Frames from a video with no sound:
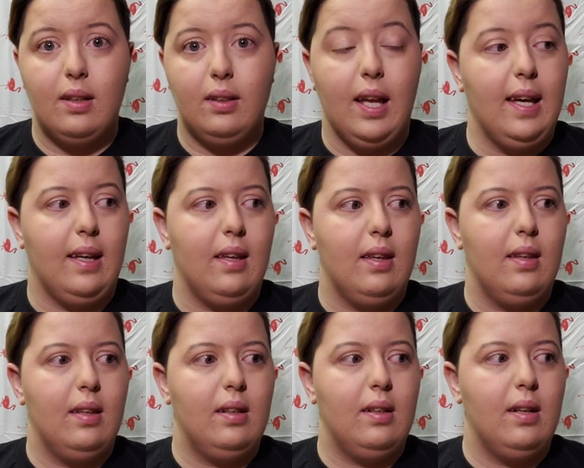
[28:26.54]
Like,
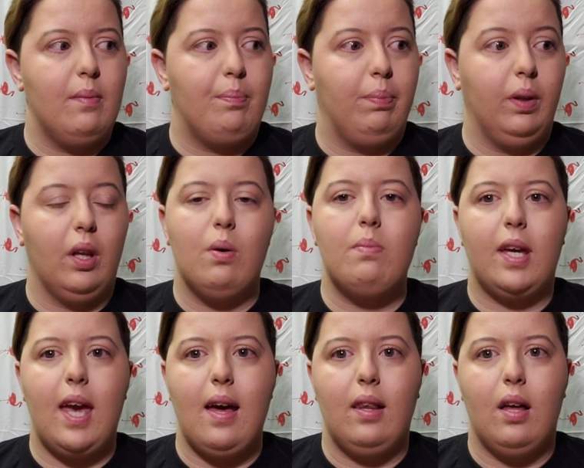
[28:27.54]
Lil
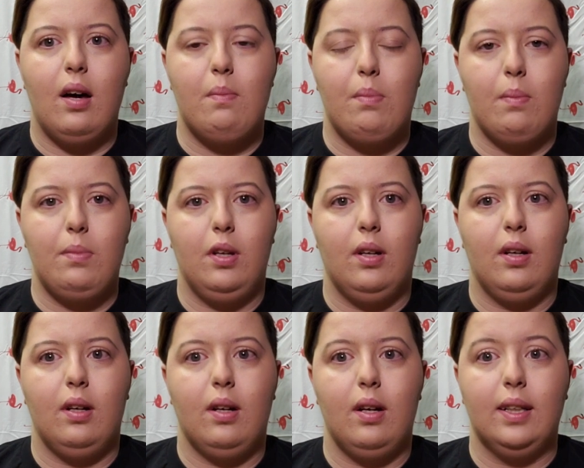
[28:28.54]
Miquela and
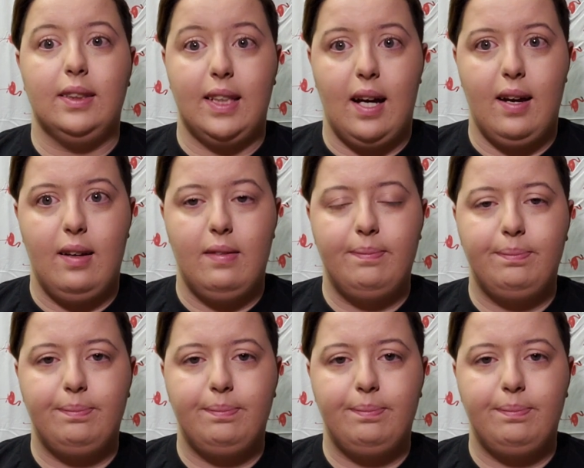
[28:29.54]
Bermuda aside,